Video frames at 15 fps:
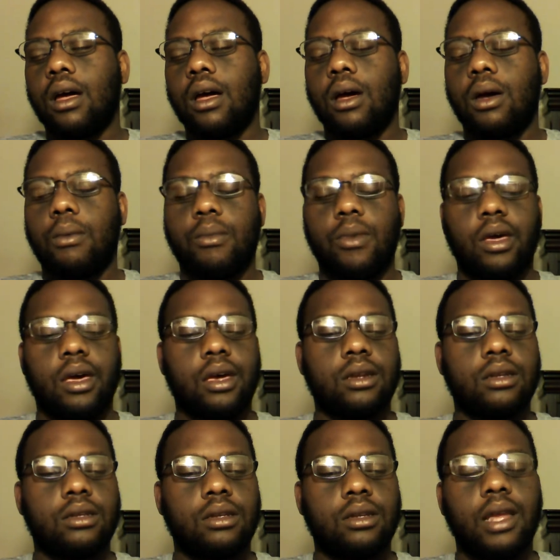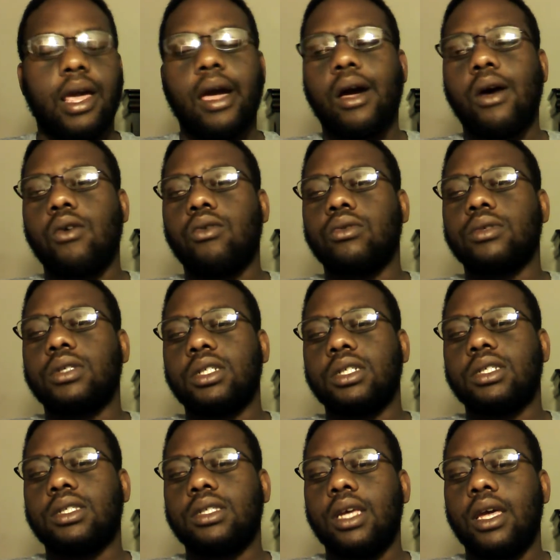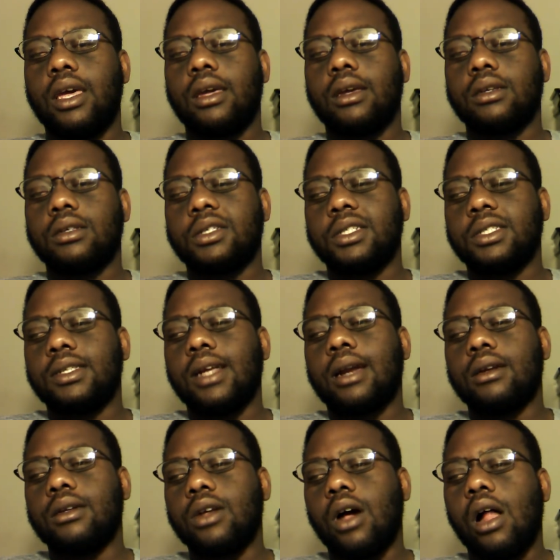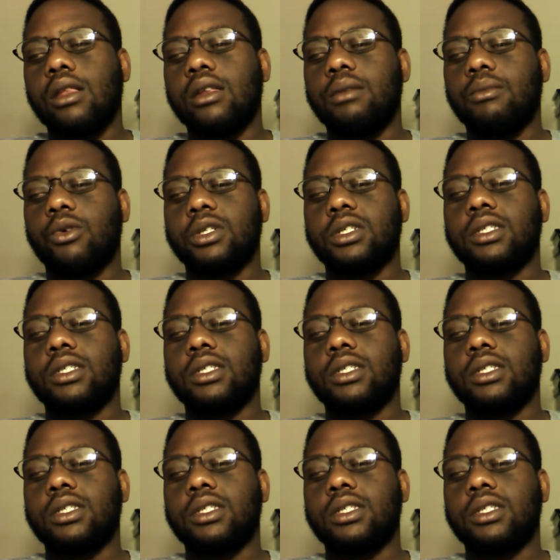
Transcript: Um, and now she's saying she's not a doll anymore.